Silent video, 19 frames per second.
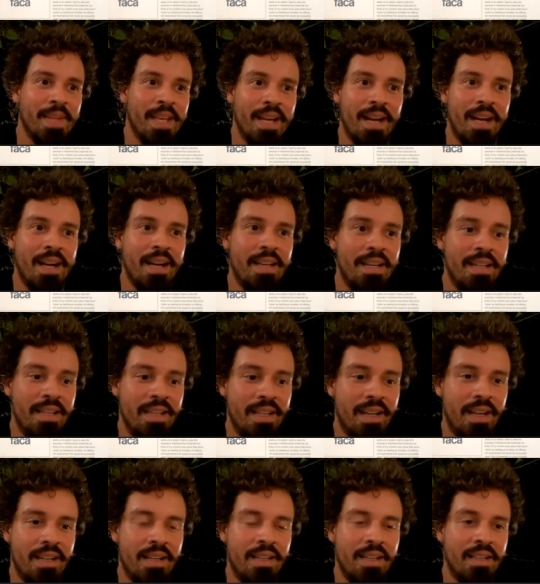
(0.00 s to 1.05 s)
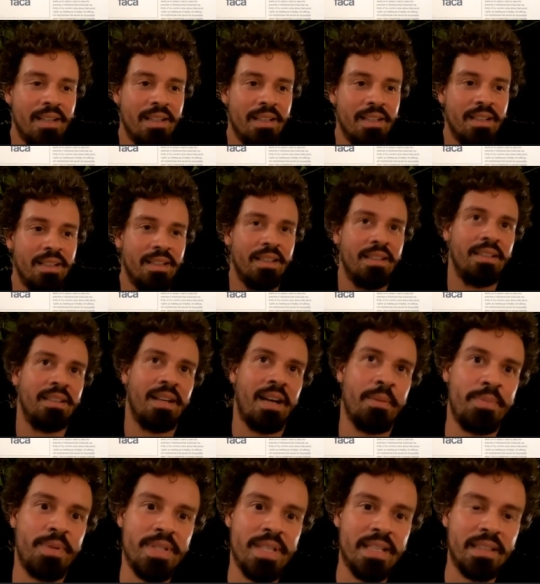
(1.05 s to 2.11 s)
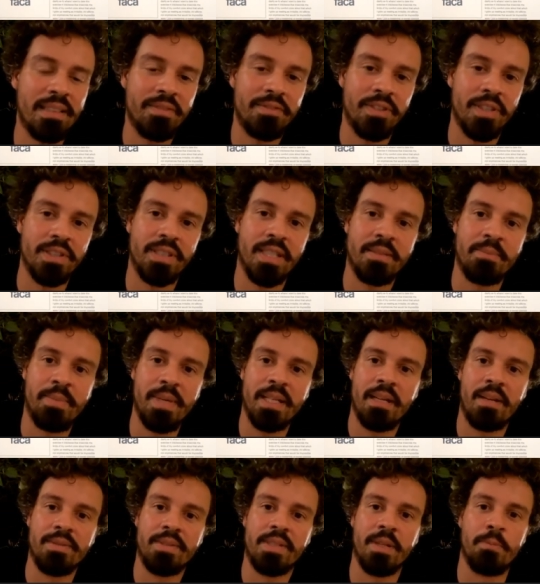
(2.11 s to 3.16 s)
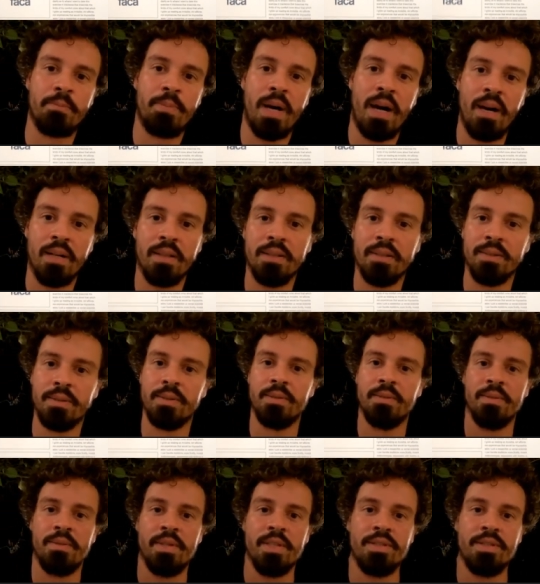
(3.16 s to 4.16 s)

I presented first at Biennale São Paulo,